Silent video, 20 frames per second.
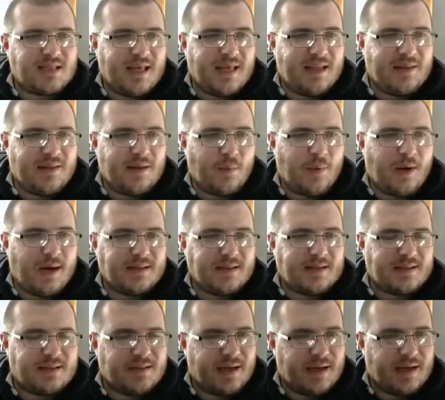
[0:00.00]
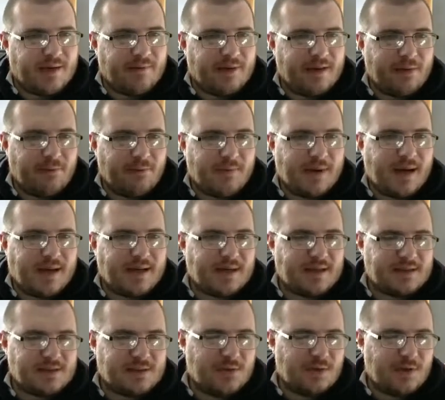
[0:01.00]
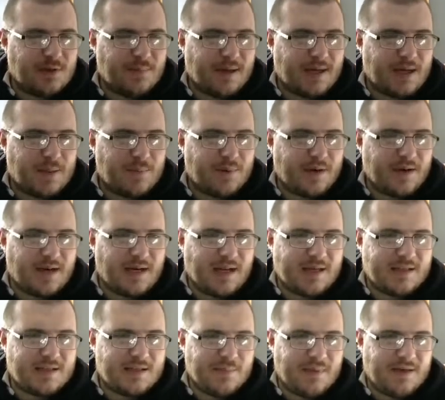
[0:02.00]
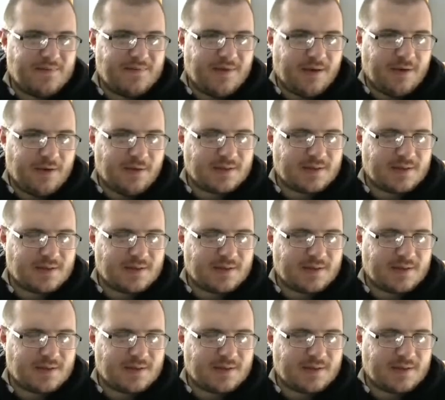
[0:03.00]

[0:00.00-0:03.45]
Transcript: in the white, they are in the red, and it's Koulibaly bringing it into midfield.